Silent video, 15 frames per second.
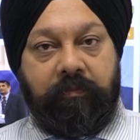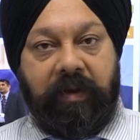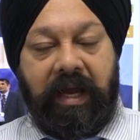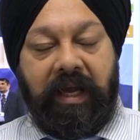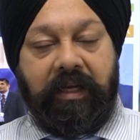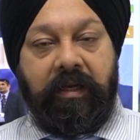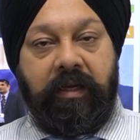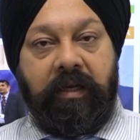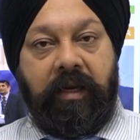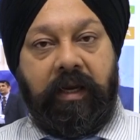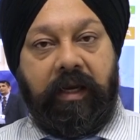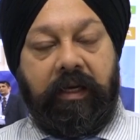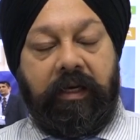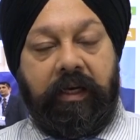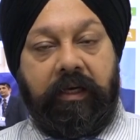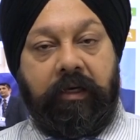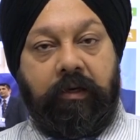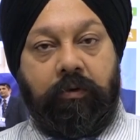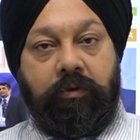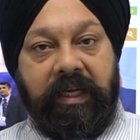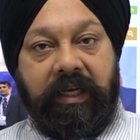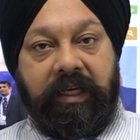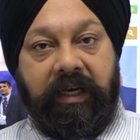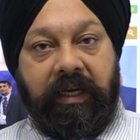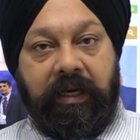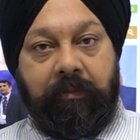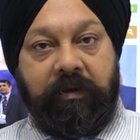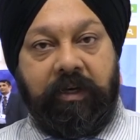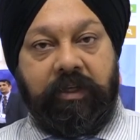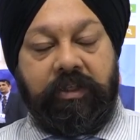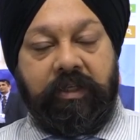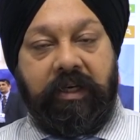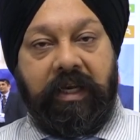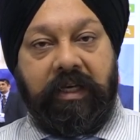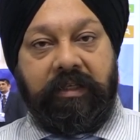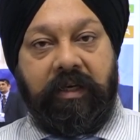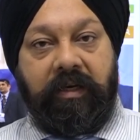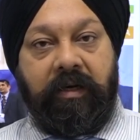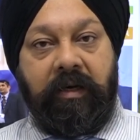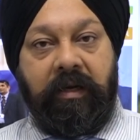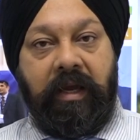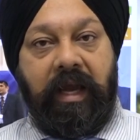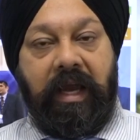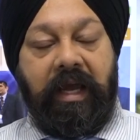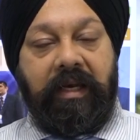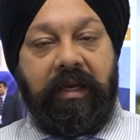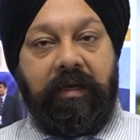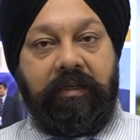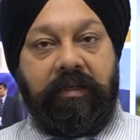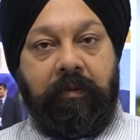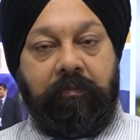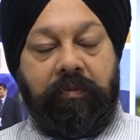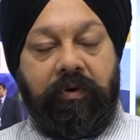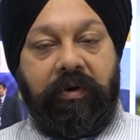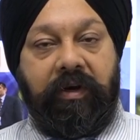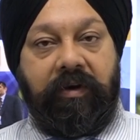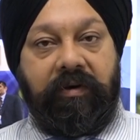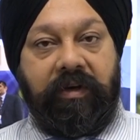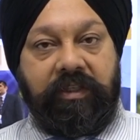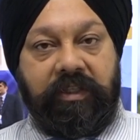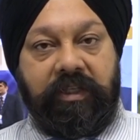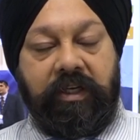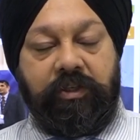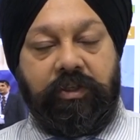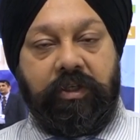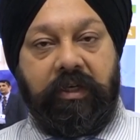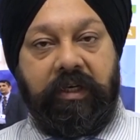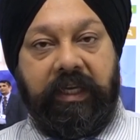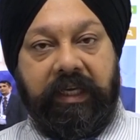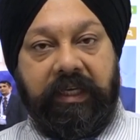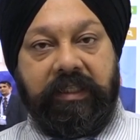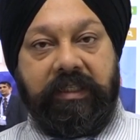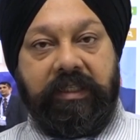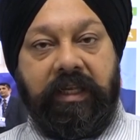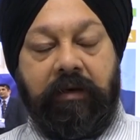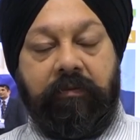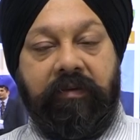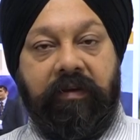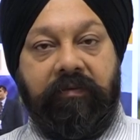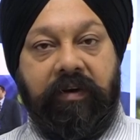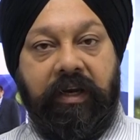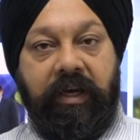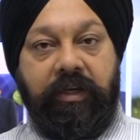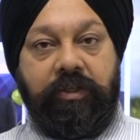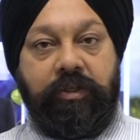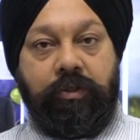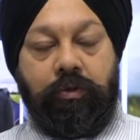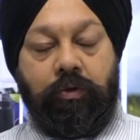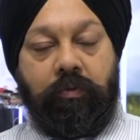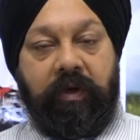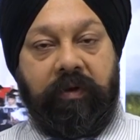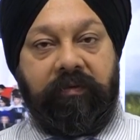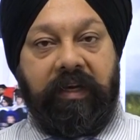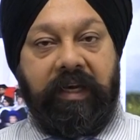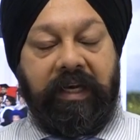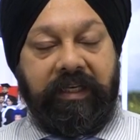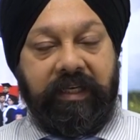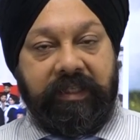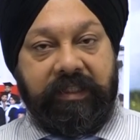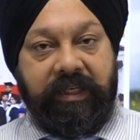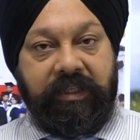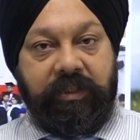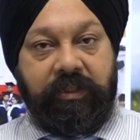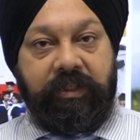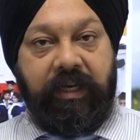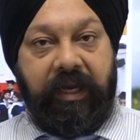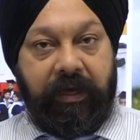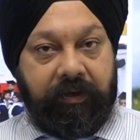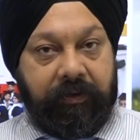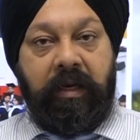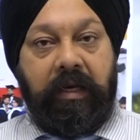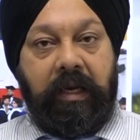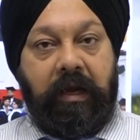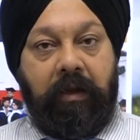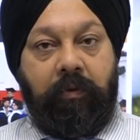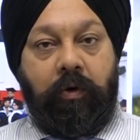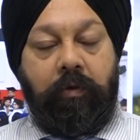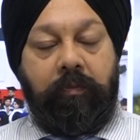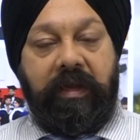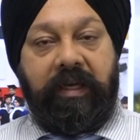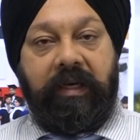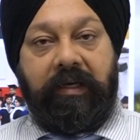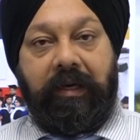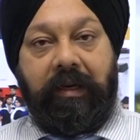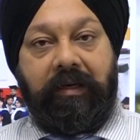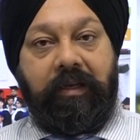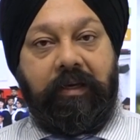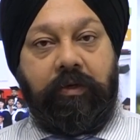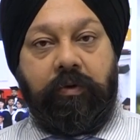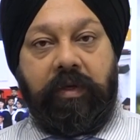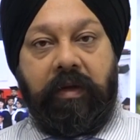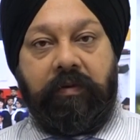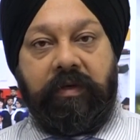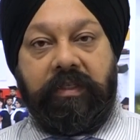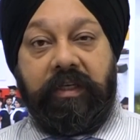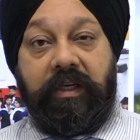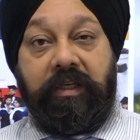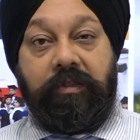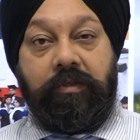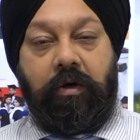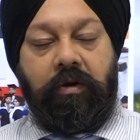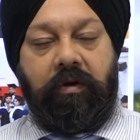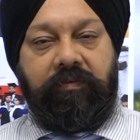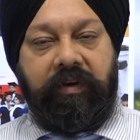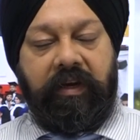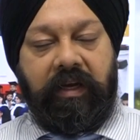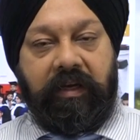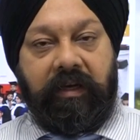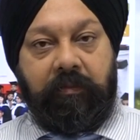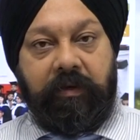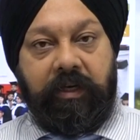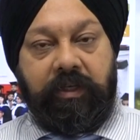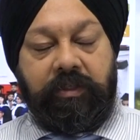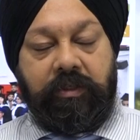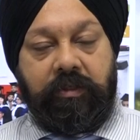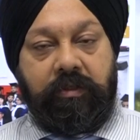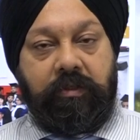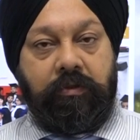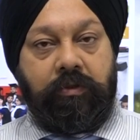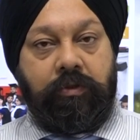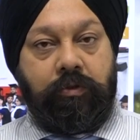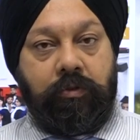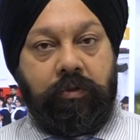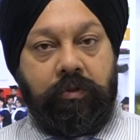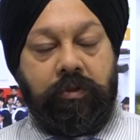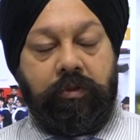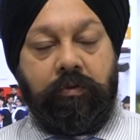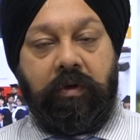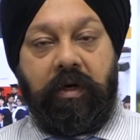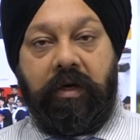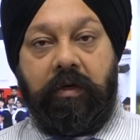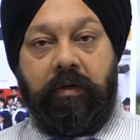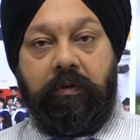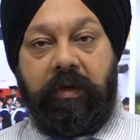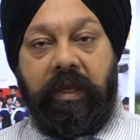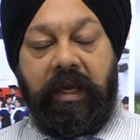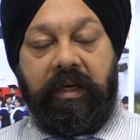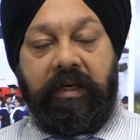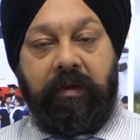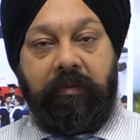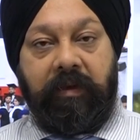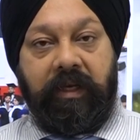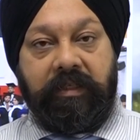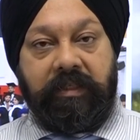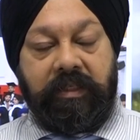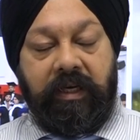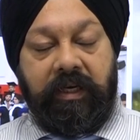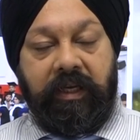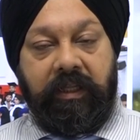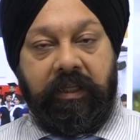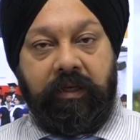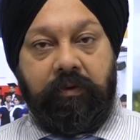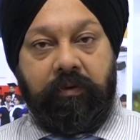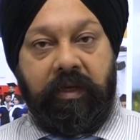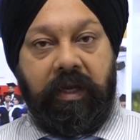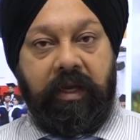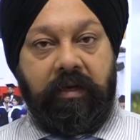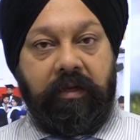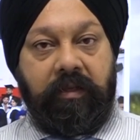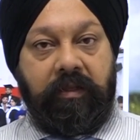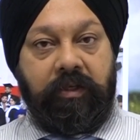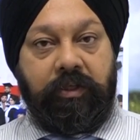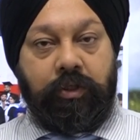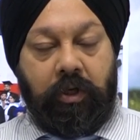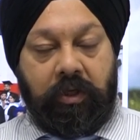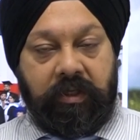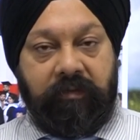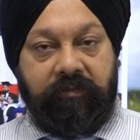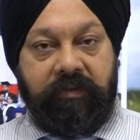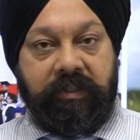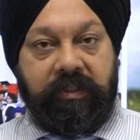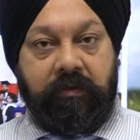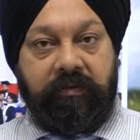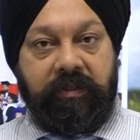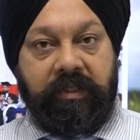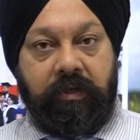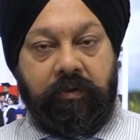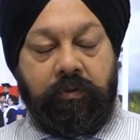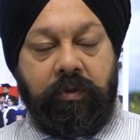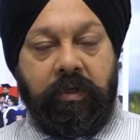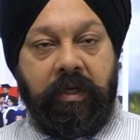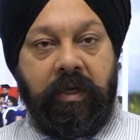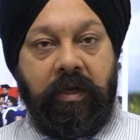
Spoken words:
pack. It'll include like an accommodation letter and a temporary residential lease that we have arranged through one of the lettings agent here. Now, I want to make it clear that UK Versity is not offering accommodations to students who are looking at coming and studying in the UK under the short-term visitor visa route,